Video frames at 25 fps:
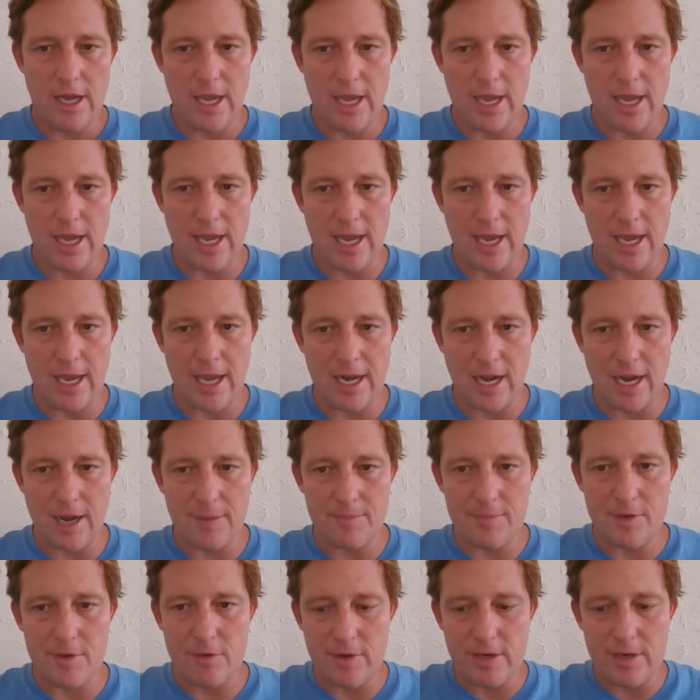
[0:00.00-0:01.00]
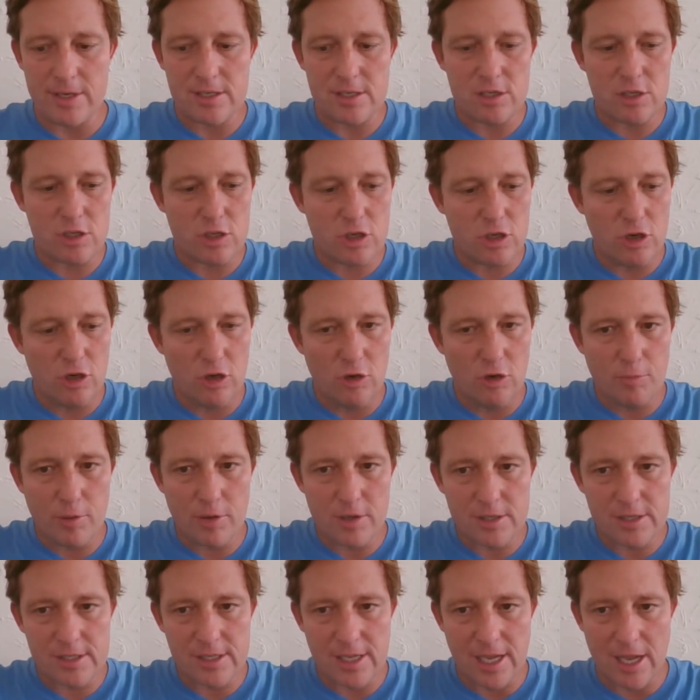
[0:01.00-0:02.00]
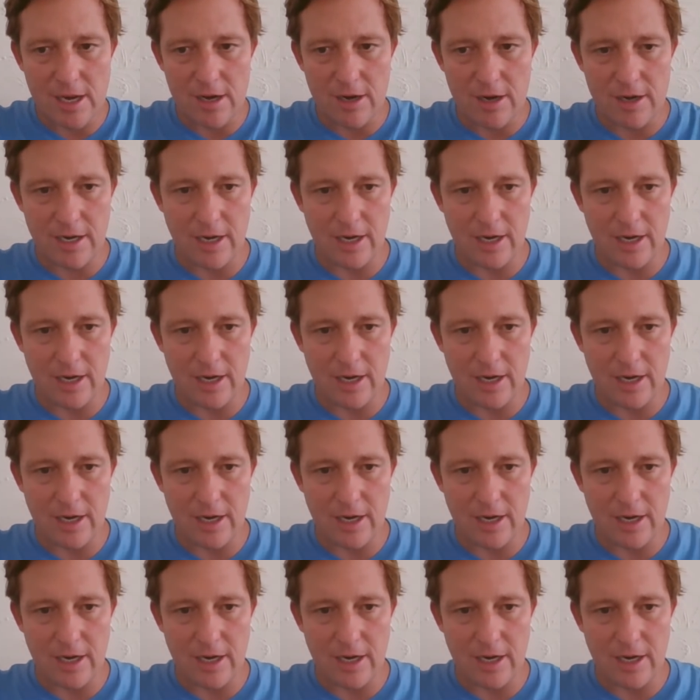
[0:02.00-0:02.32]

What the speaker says: and I'm going to risk 2% on